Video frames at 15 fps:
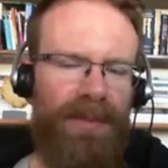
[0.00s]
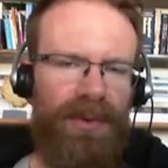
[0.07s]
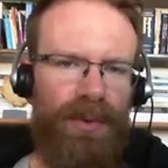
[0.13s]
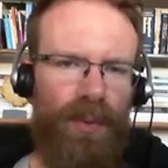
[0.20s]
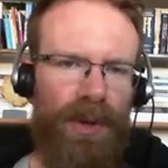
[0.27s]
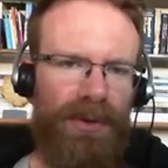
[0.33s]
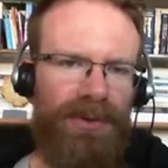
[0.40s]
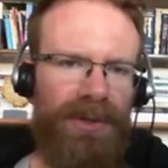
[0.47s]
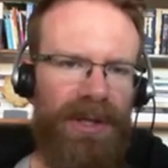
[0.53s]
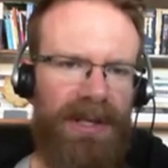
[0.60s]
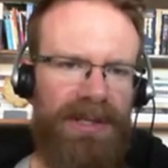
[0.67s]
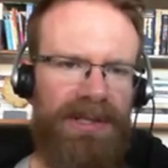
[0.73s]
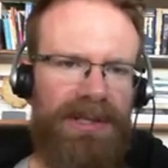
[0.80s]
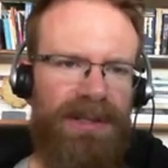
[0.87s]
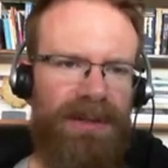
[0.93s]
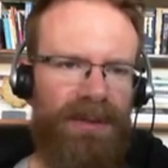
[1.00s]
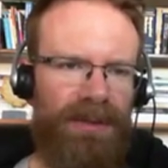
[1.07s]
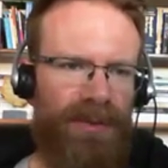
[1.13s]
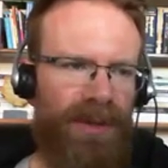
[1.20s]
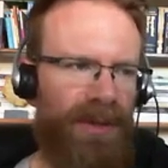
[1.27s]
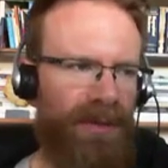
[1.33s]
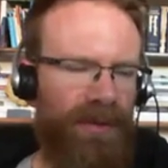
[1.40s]
the wilderness,
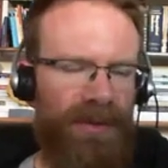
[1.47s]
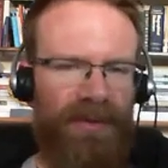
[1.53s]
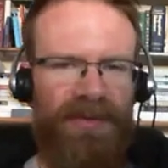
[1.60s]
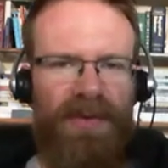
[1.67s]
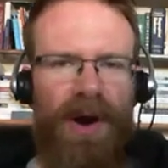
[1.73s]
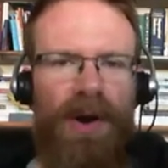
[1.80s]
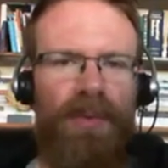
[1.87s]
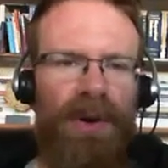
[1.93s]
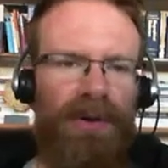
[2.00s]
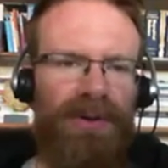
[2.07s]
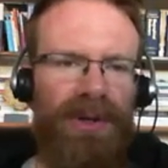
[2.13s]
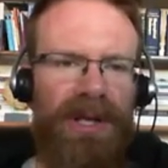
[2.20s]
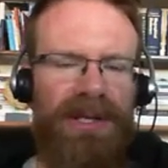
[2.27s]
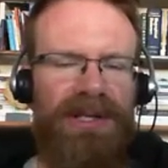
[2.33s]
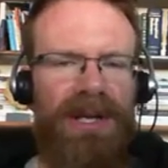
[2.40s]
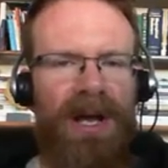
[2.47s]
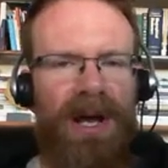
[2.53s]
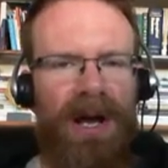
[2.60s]
the, the far wilderness,